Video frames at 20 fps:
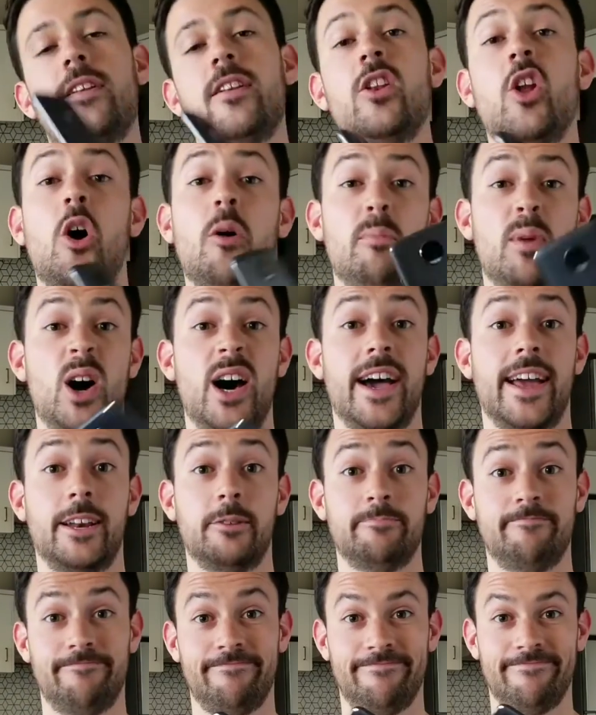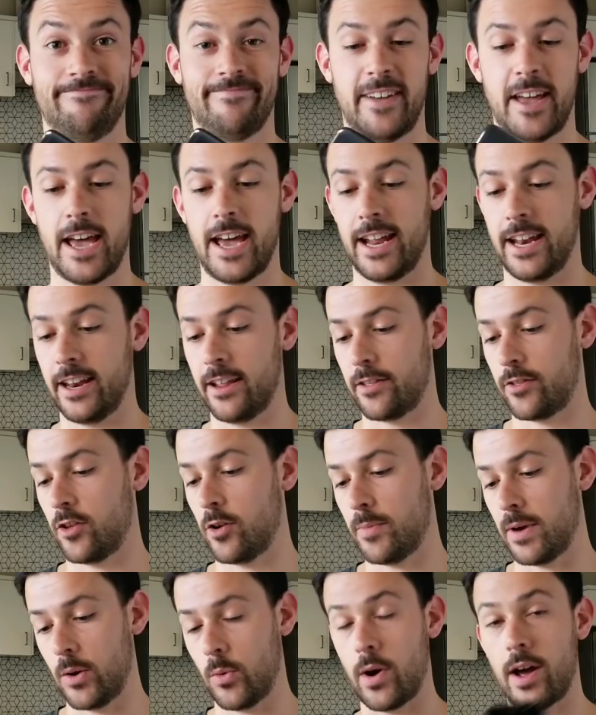not mine, and it's
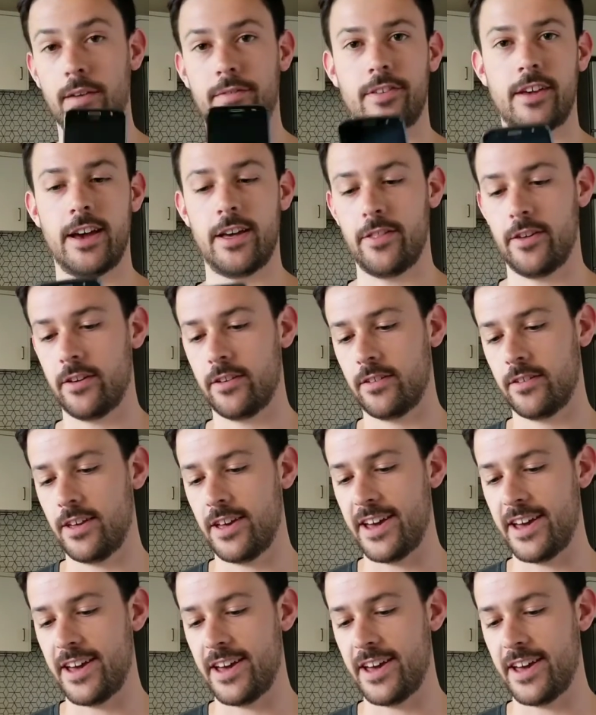not my wife's either.